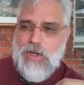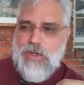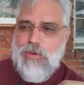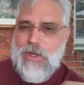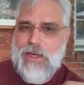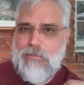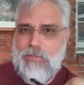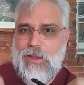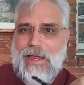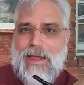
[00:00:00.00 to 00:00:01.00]
You can
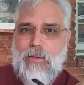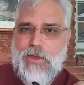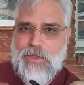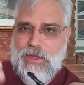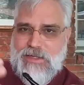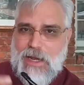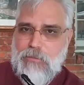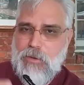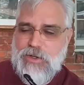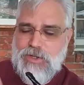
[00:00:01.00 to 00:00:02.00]
play with the
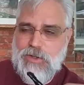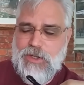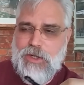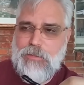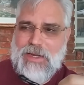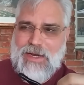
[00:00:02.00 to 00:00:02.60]
temperature a little bit,